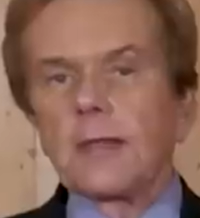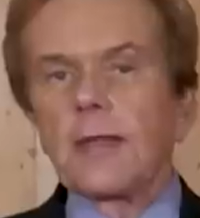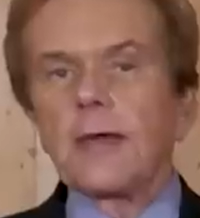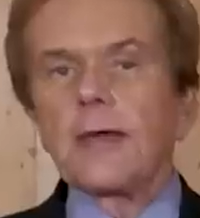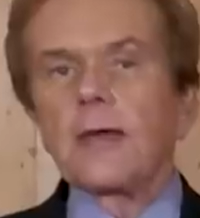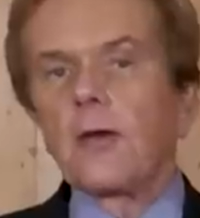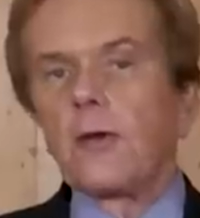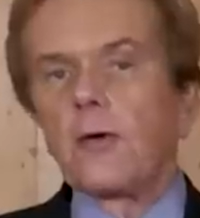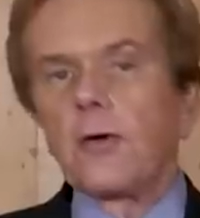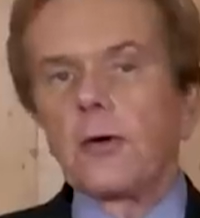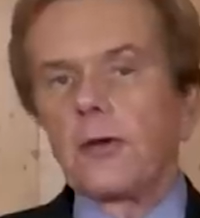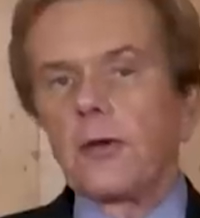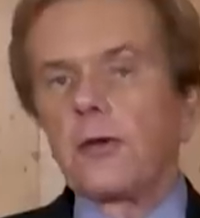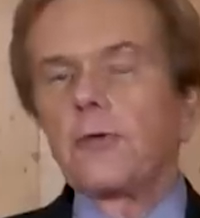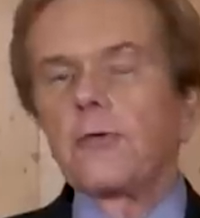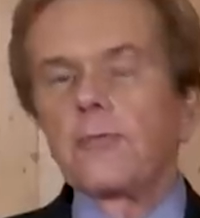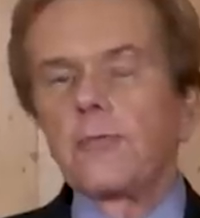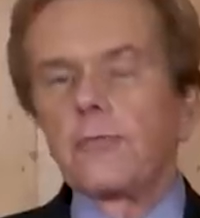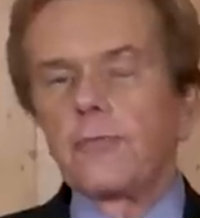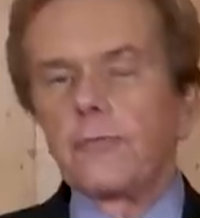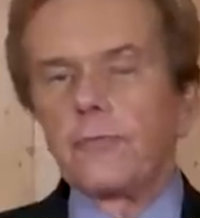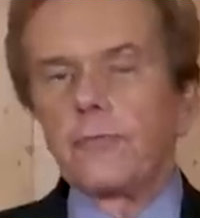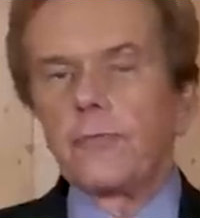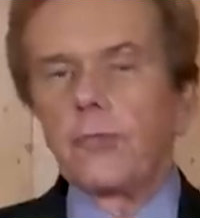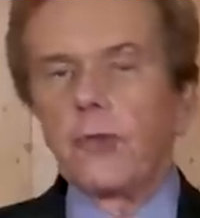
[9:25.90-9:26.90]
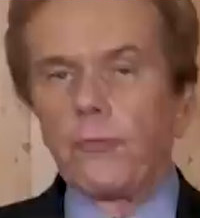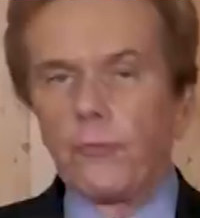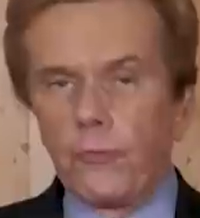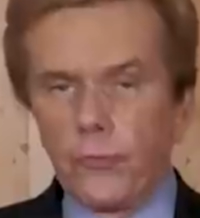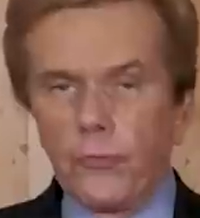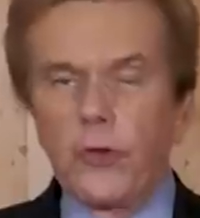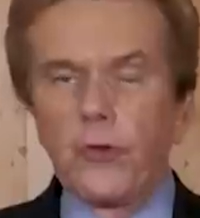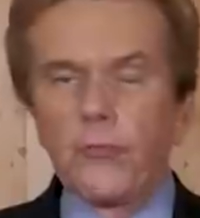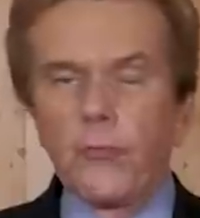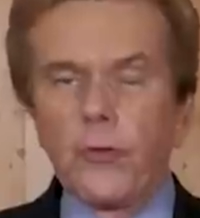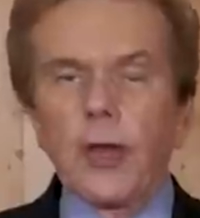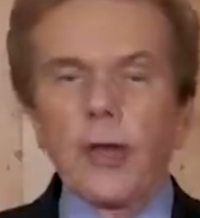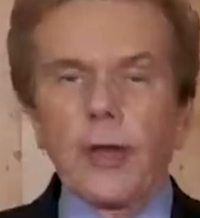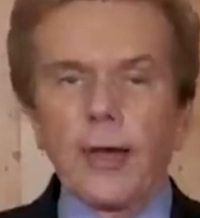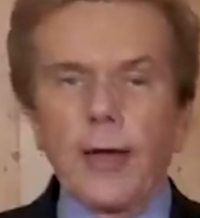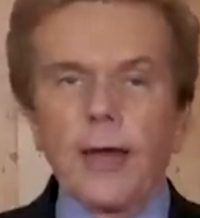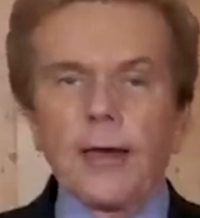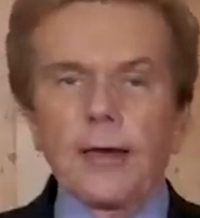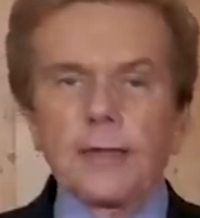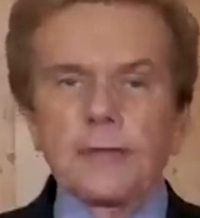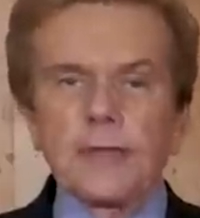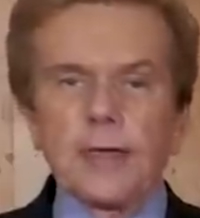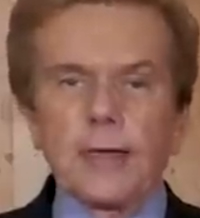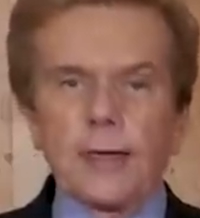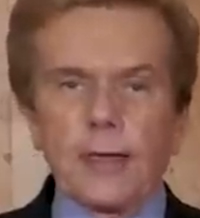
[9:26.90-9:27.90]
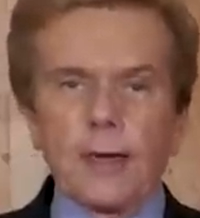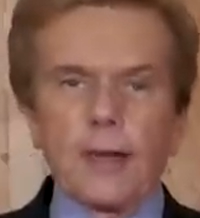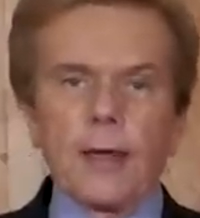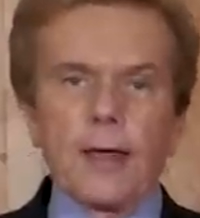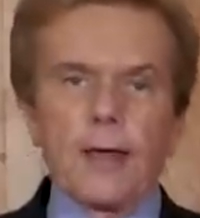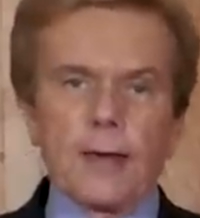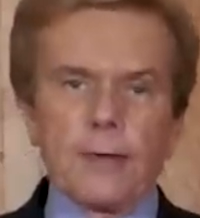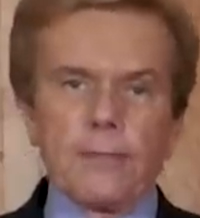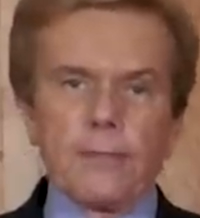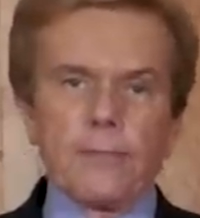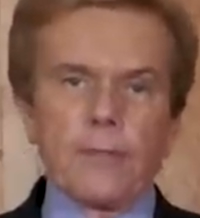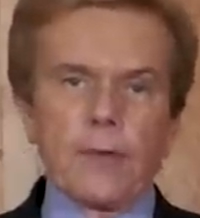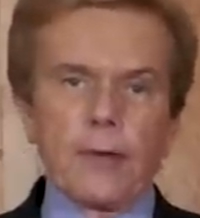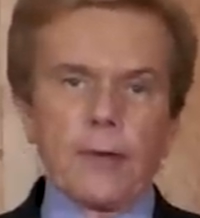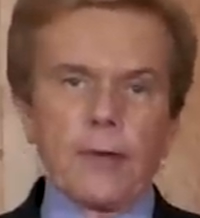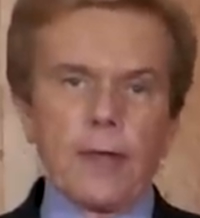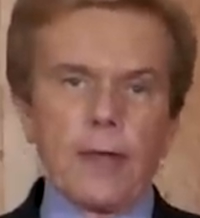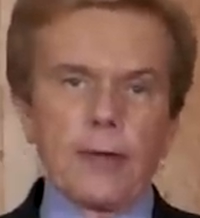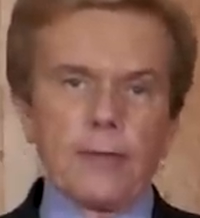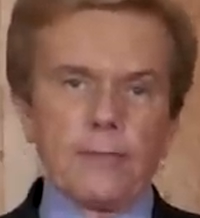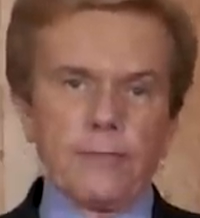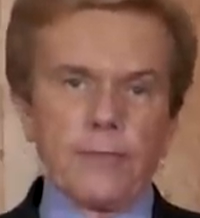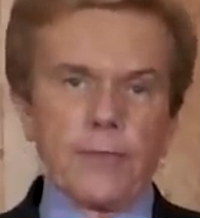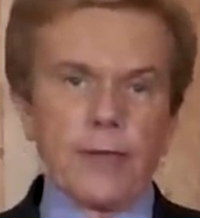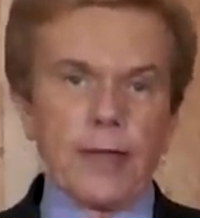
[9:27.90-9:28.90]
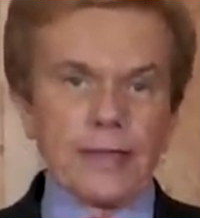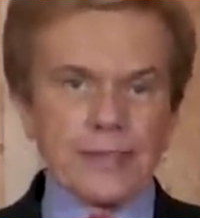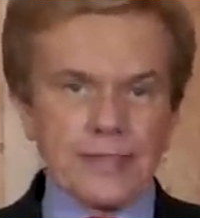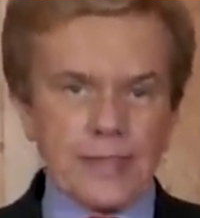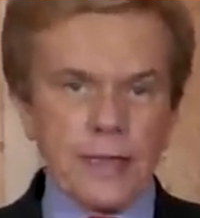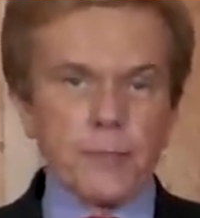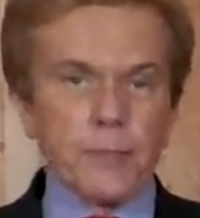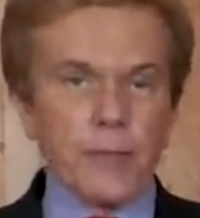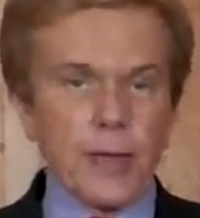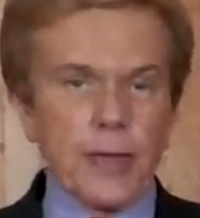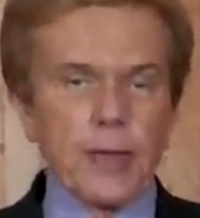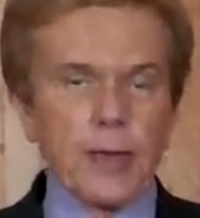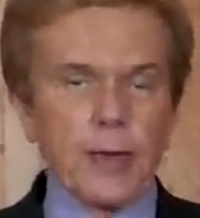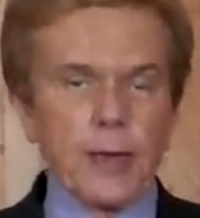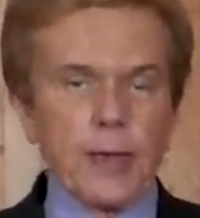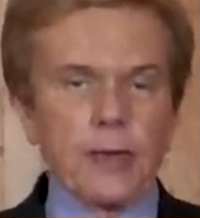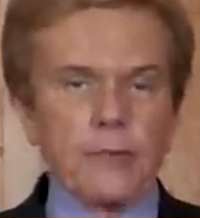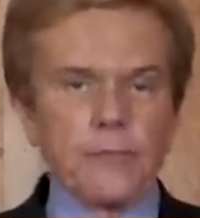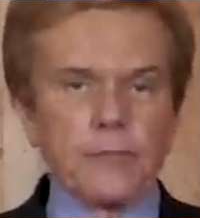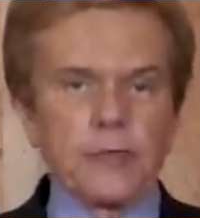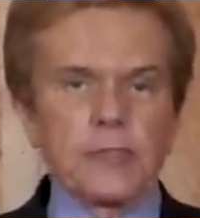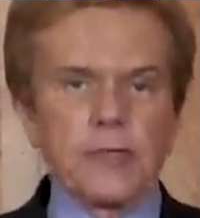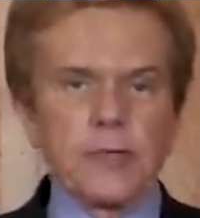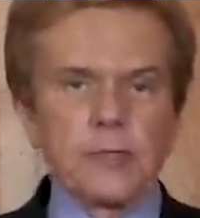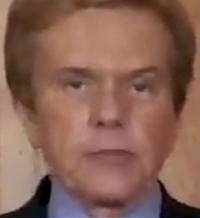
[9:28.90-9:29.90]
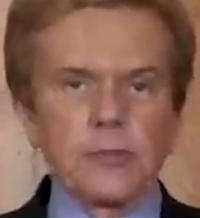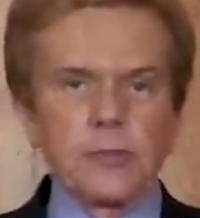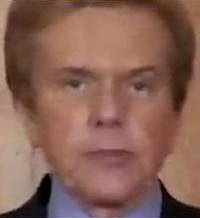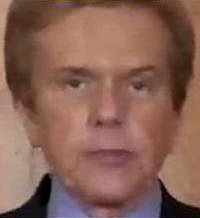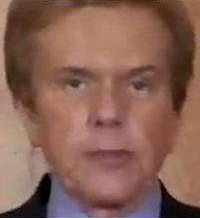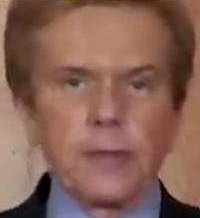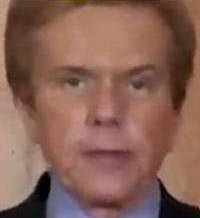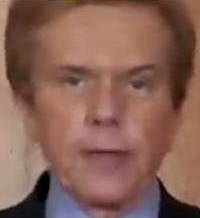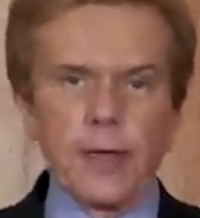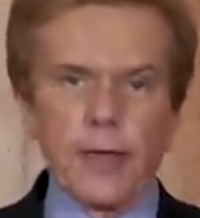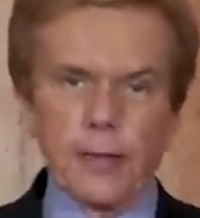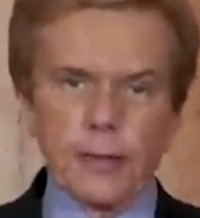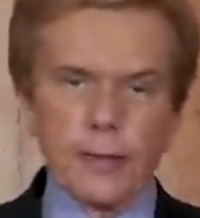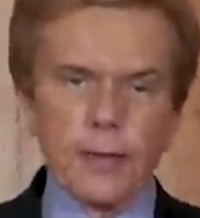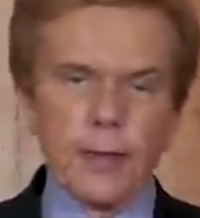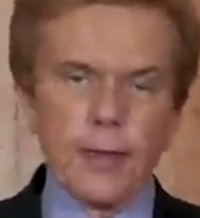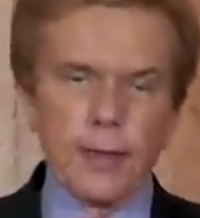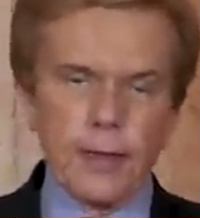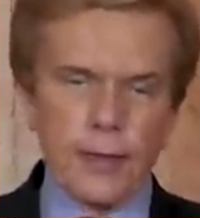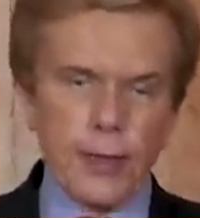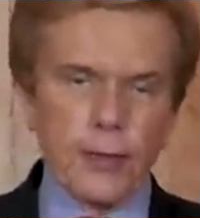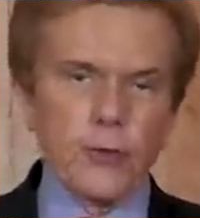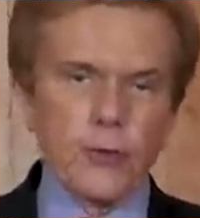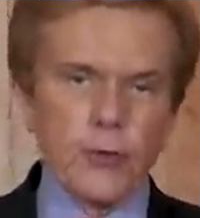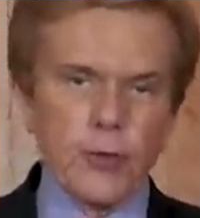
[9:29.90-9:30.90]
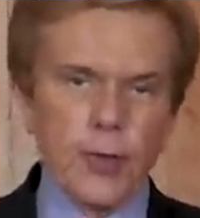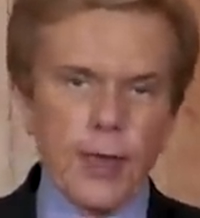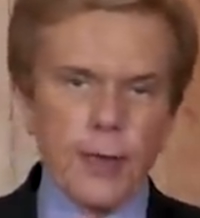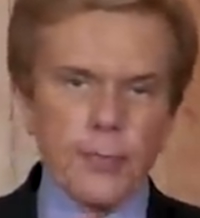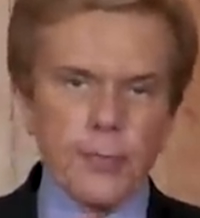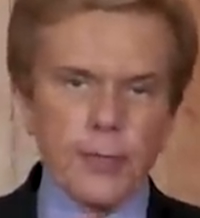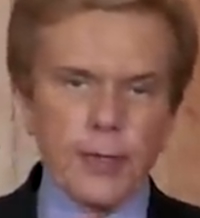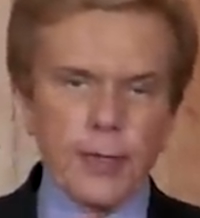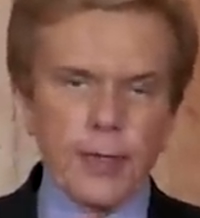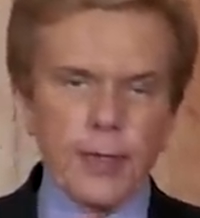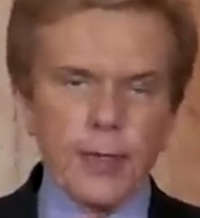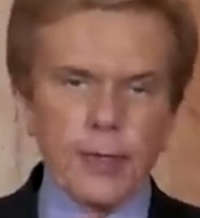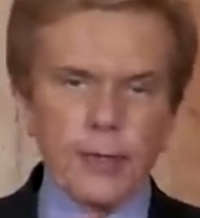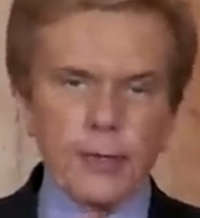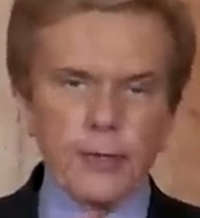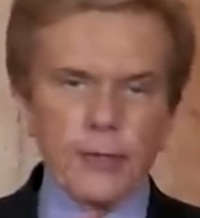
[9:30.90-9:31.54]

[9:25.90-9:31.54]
a landlord, you you really got to take a lot of a lot of uh, pay a lot of attention to that. It could happen again